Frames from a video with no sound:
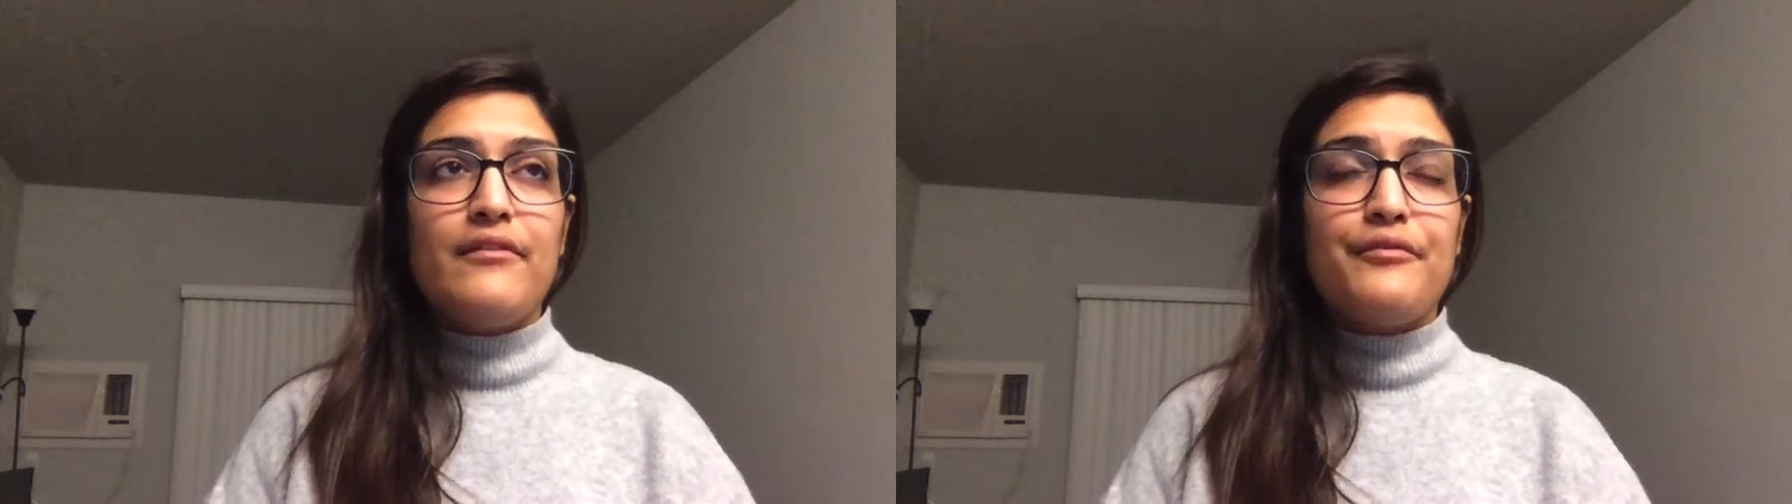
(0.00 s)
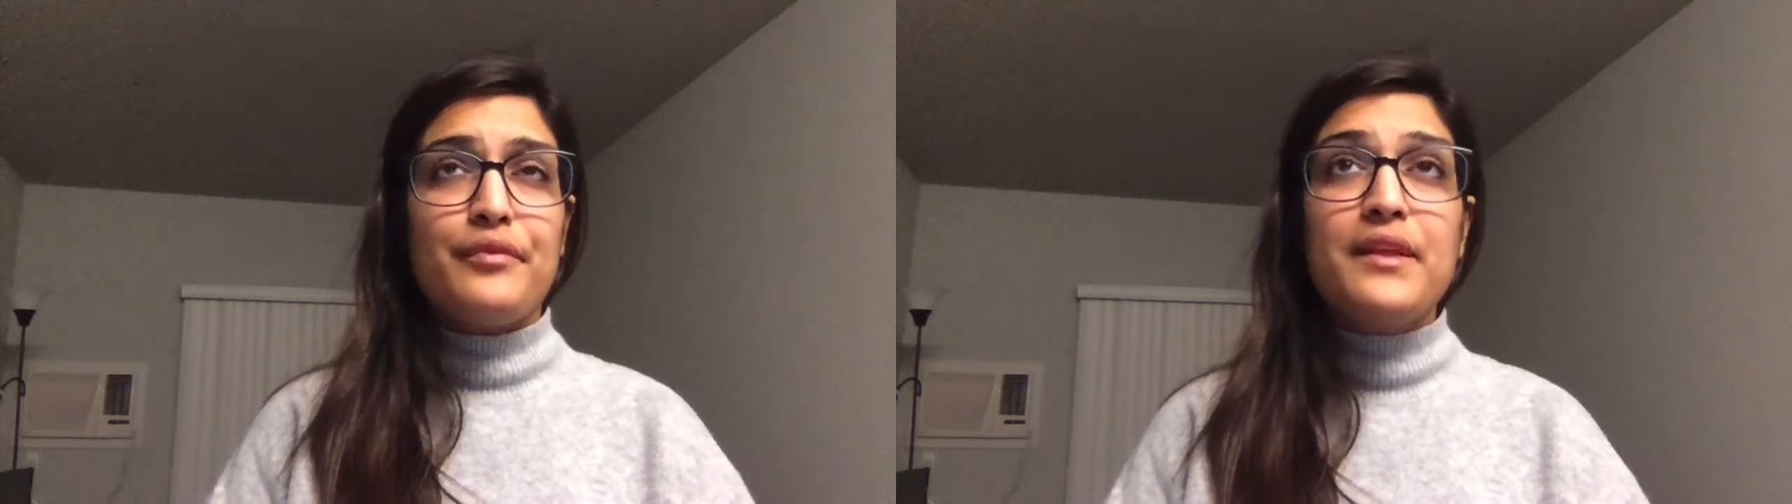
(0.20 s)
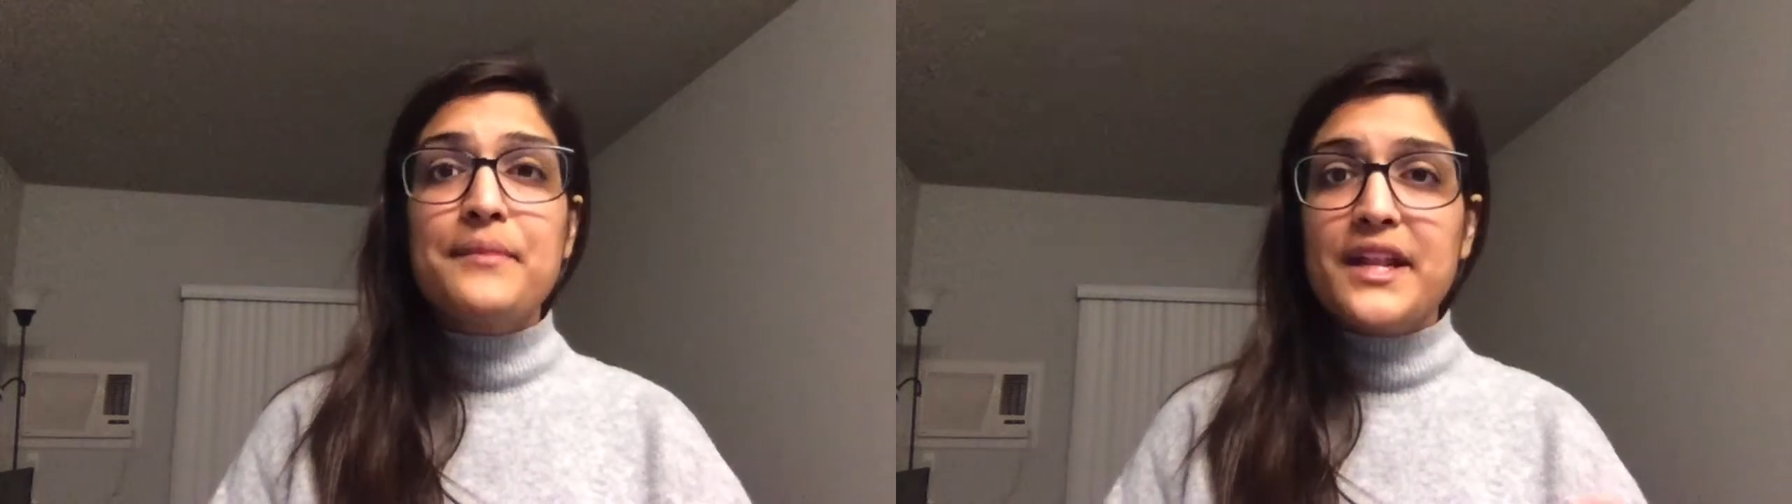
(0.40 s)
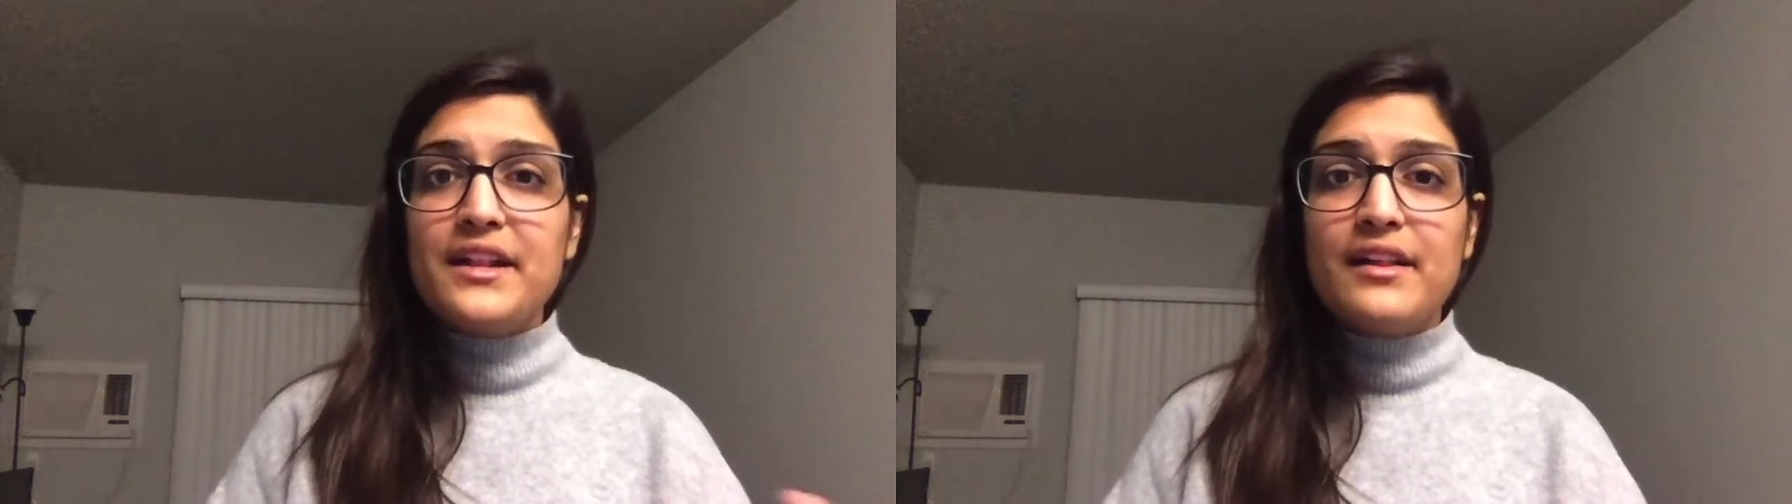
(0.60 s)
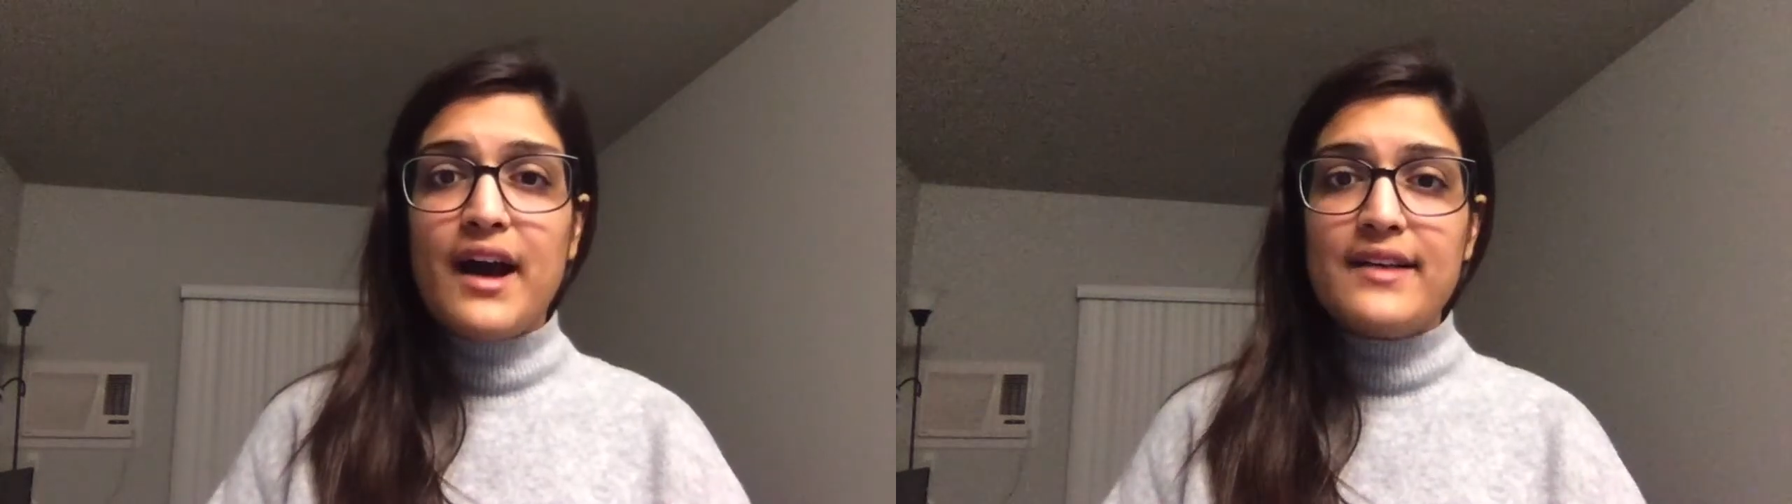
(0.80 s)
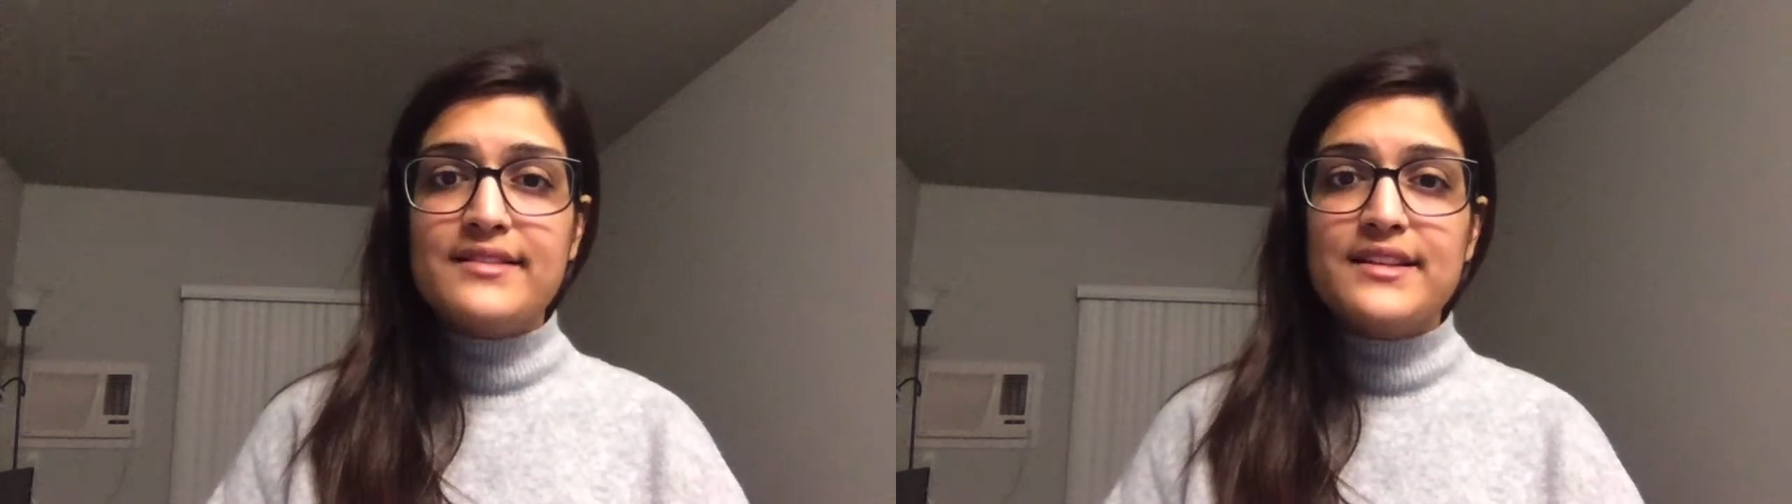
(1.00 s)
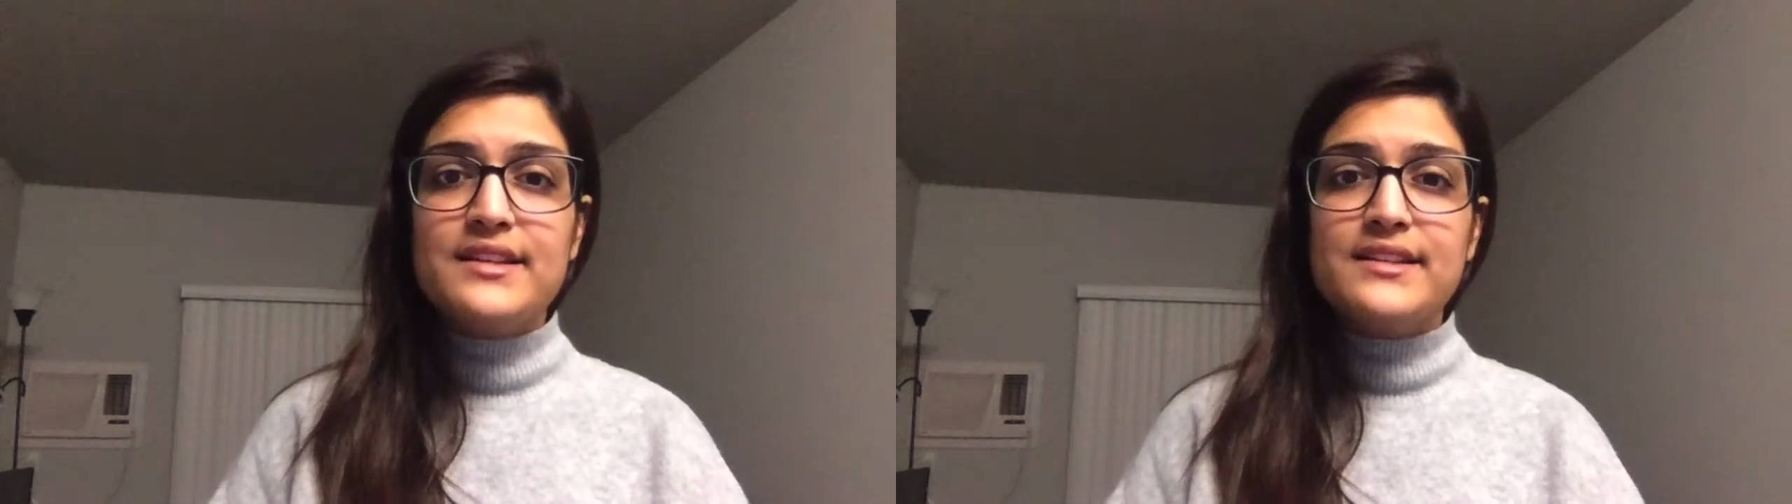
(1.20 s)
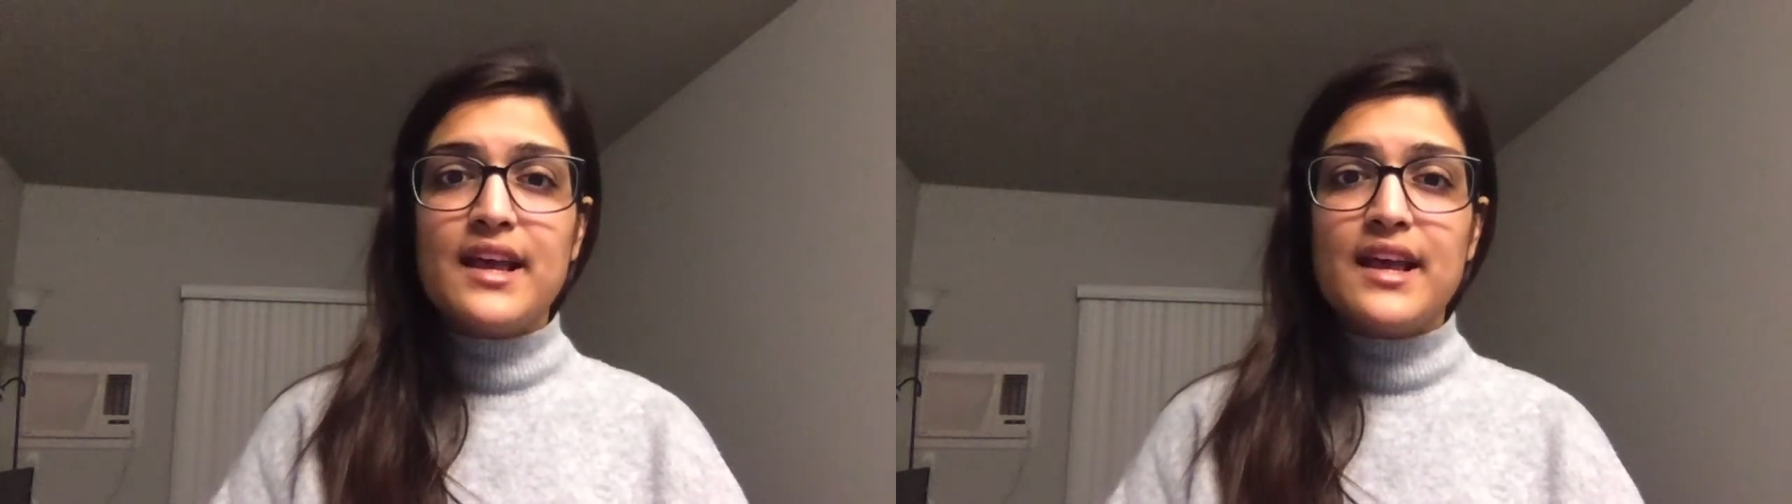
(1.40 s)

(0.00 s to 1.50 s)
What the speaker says: limited classes